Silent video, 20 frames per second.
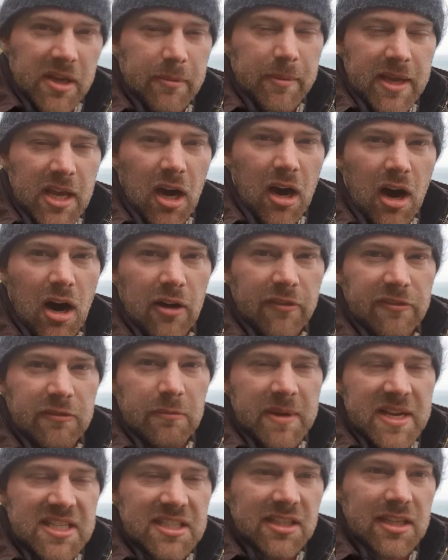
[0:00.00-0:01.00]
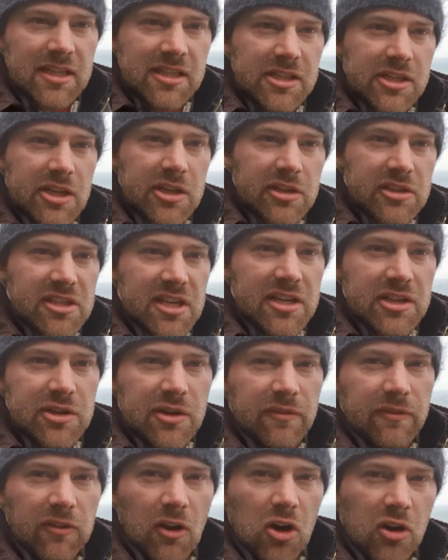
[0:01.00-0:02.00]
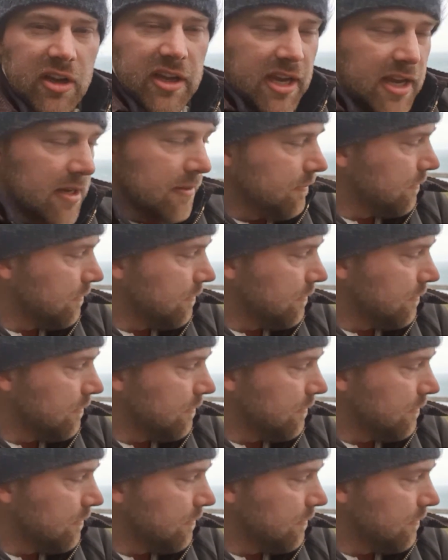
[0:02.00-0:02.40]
be hard for me to continue vlogging.